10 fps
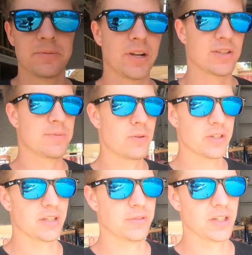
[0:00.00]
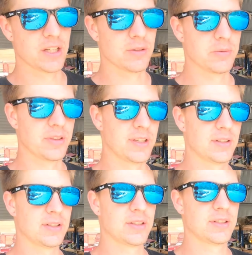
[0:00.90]
got some more stuff we got to go on with now.
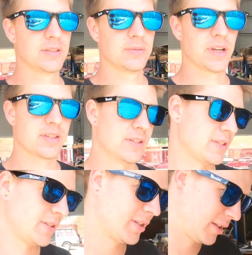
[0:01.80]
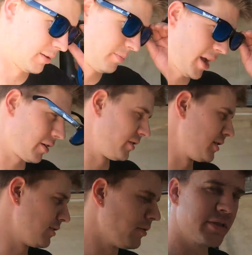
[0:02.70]
The black on these
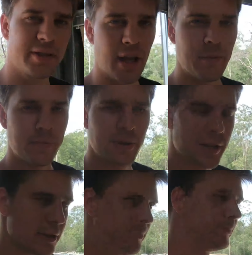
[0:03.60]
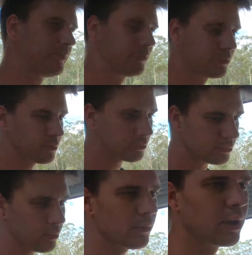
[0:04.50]
doors has come up pretty good.
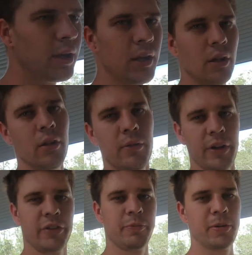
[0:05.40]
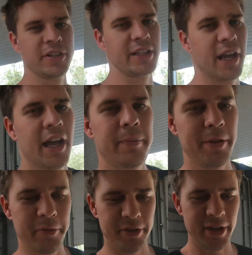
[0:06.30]
Rex is pretty happy
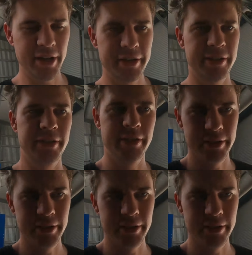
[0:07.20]
with these, so.